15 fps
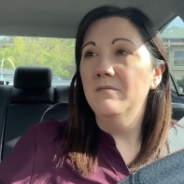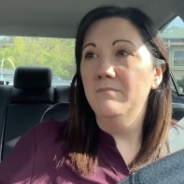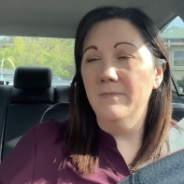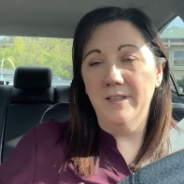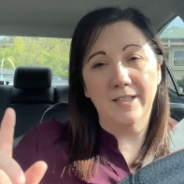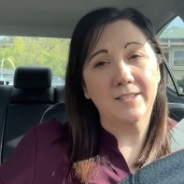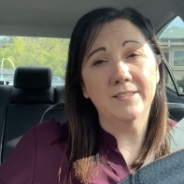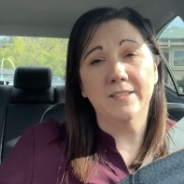
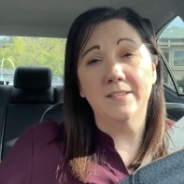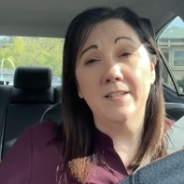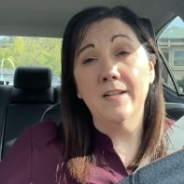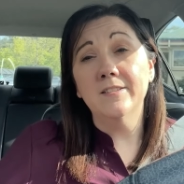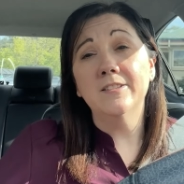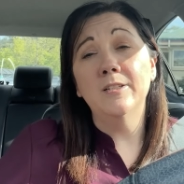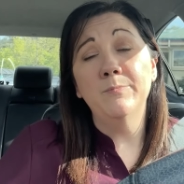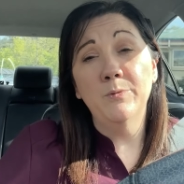Like I said, the
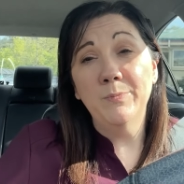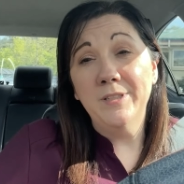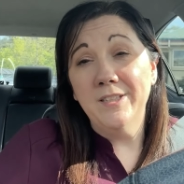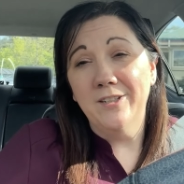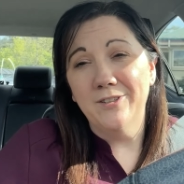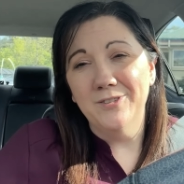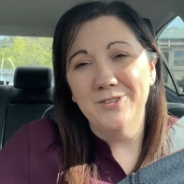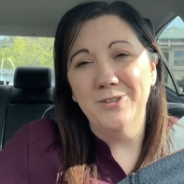next clip will be
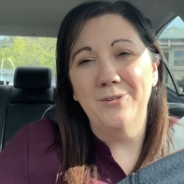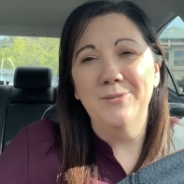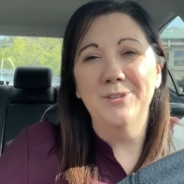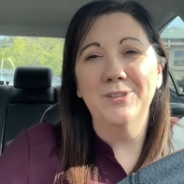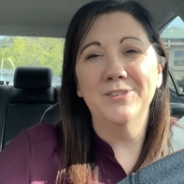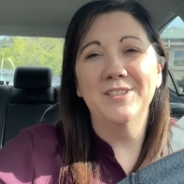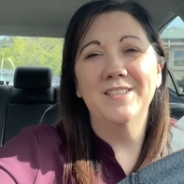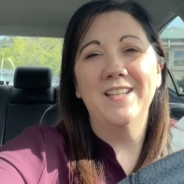dinner. So
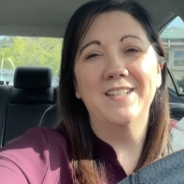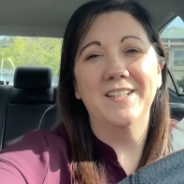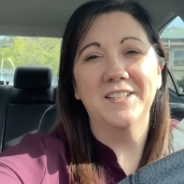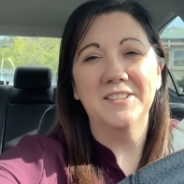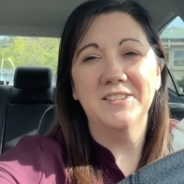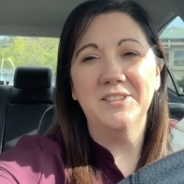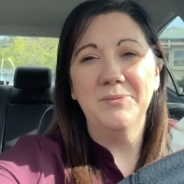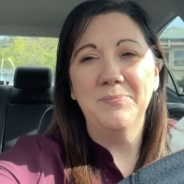you'll see that
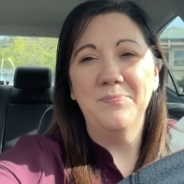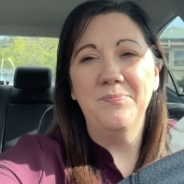next.